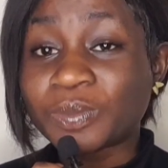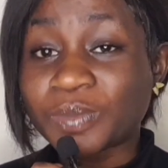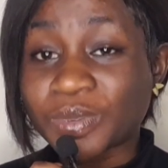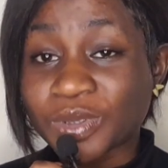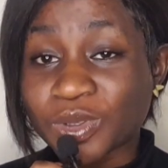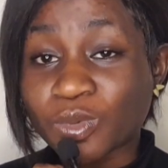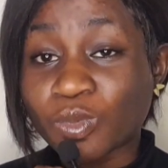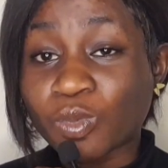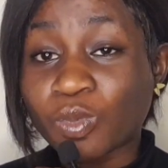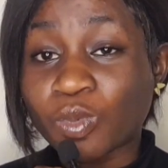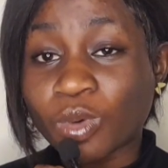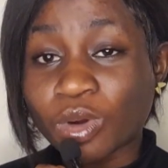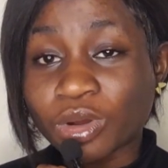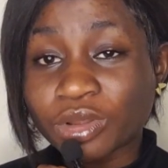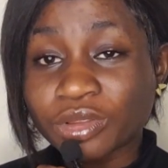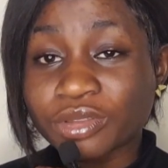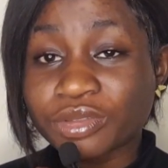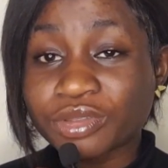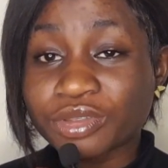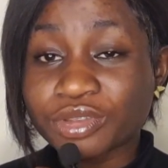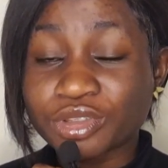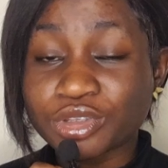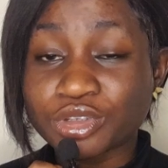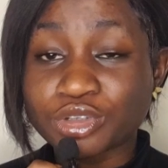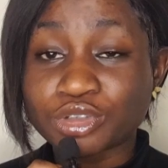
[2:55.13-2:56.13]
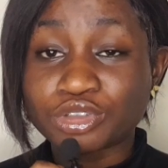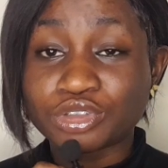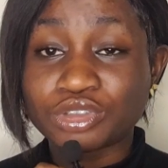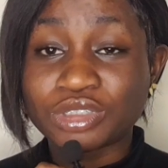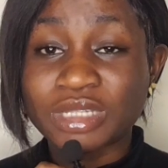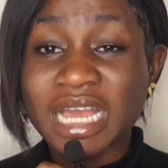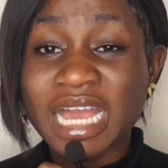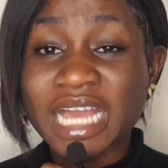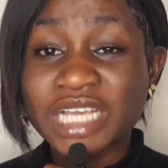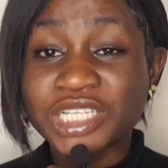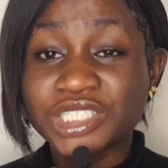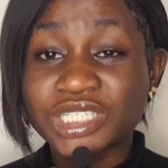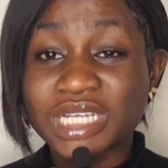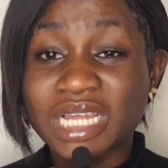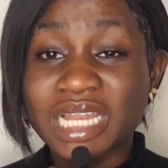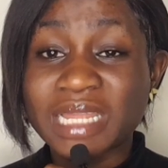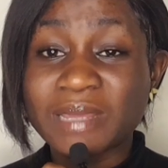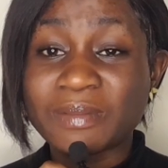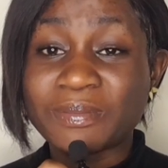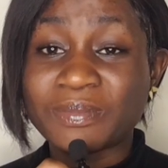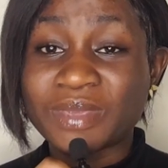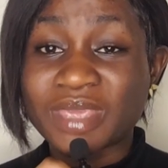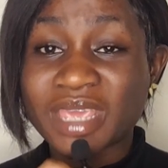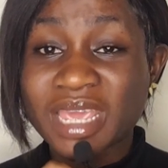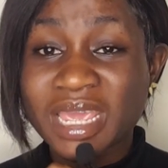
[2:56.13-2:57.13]
be one thing you should
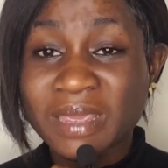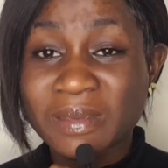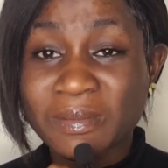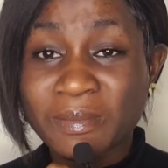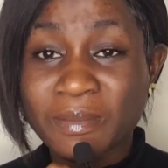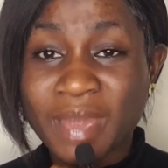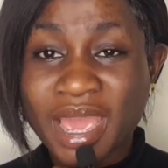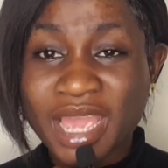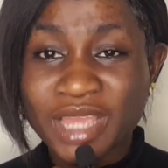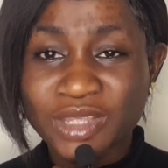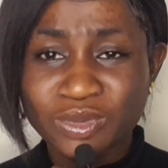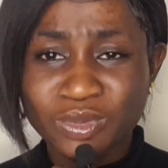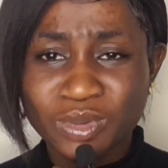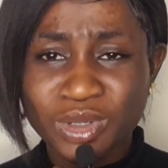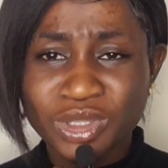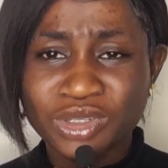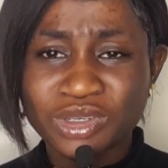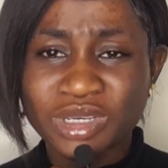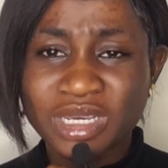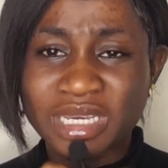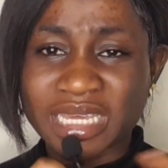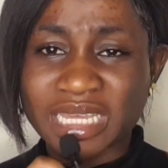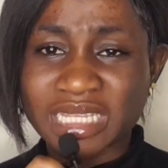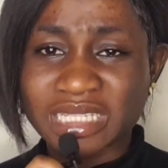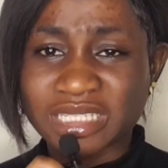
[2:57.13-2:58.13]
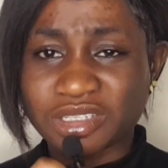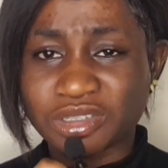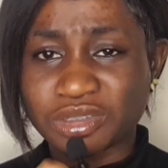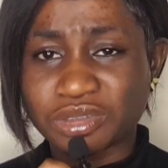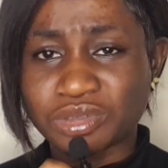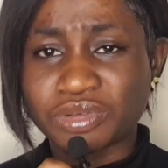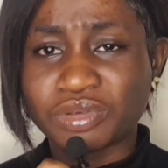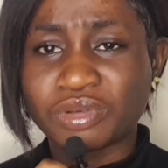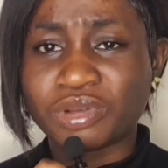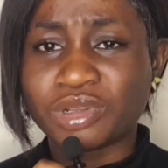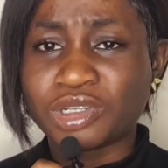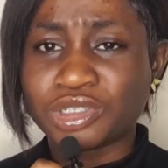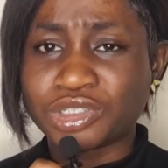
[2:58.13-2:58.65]
actually bear in mind when you're getting into a